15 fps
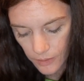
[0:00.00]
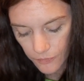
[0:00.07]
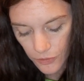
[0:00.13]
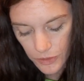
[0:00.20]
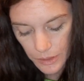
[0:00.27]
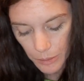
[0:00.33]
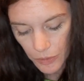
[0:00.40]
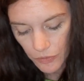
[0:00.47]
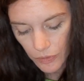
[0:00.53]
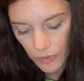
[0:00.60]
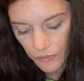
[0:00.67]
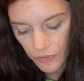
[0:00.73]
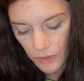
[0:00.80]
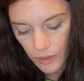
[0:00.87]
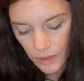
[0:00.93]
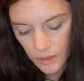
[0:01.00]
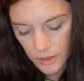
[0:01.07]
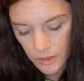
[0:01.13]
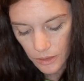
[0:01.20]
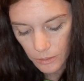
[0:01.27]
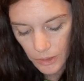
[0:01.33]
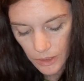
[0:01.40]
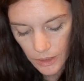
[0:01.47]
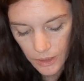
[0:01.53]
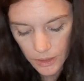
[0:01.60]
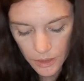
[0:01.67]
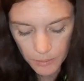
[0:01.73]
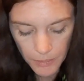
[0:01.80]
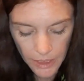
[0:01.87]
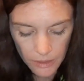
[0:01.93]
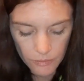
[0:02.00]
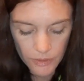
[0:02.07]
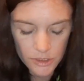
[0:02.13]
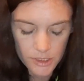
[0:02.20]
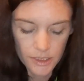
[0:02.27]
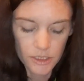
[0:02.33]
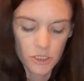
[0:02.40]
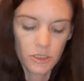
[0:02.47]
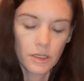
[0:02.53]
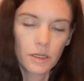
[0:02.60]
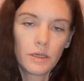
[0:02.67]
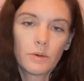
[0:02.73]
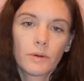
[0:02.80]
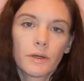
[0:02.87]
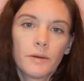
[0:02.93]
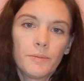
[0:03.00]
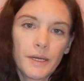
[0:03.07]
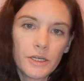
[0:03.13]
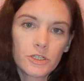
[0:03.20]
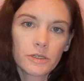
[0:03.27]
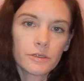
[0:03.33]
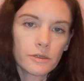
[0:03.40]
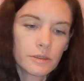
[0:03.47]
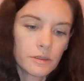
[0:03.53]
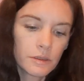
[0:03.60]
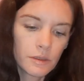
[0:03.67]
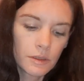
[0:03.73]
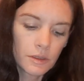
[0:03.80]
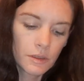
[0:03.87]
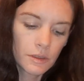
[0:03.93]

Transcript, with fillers: for some of you, I feel like this could be like a manifestation that you were impatient on.